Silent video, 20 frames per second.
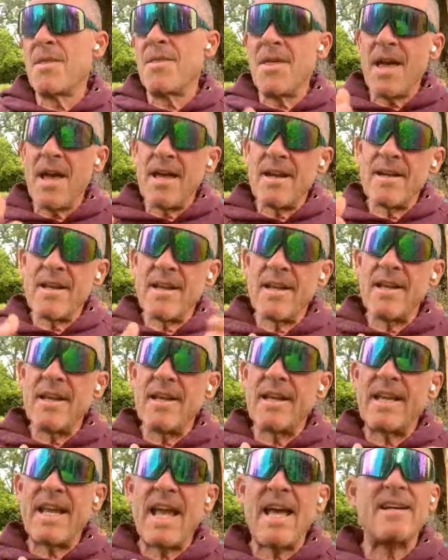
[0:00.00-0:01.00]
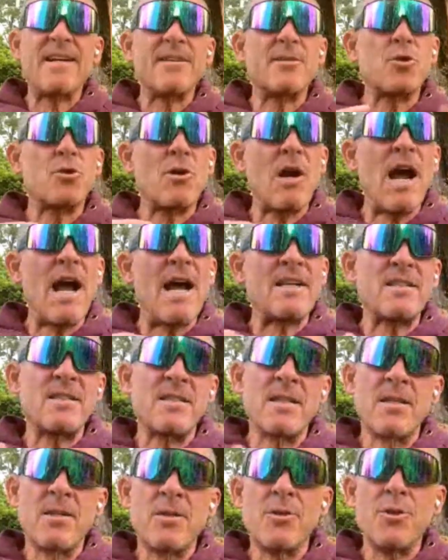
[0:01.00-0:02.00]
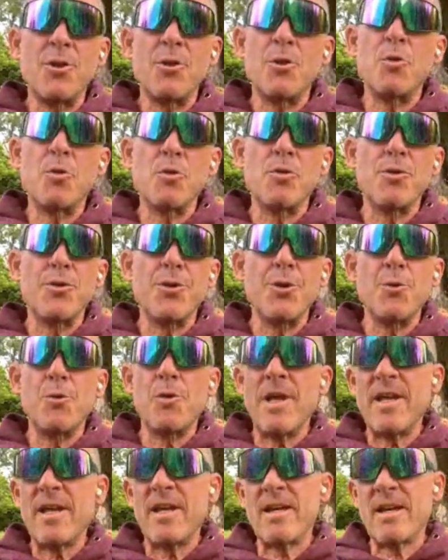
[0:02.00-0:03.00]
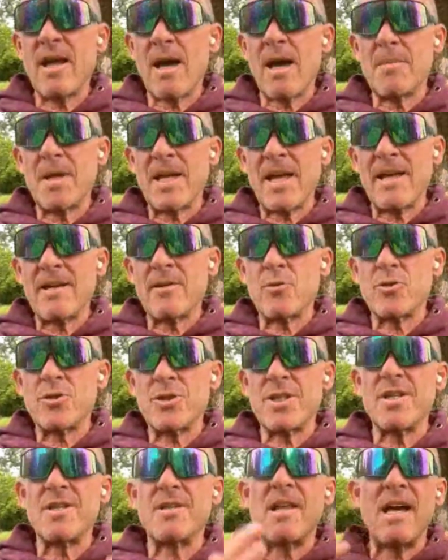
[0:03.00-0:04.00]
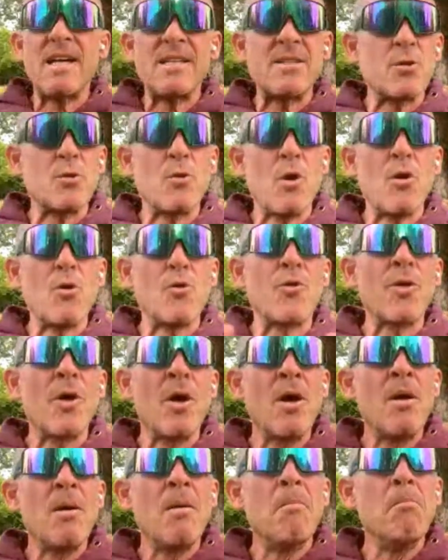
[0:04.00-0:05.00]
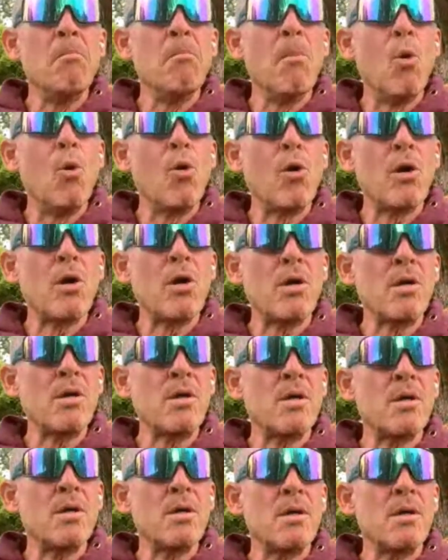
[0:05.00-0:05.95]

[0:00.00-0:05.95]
that can attract new economic energy. That's growth. More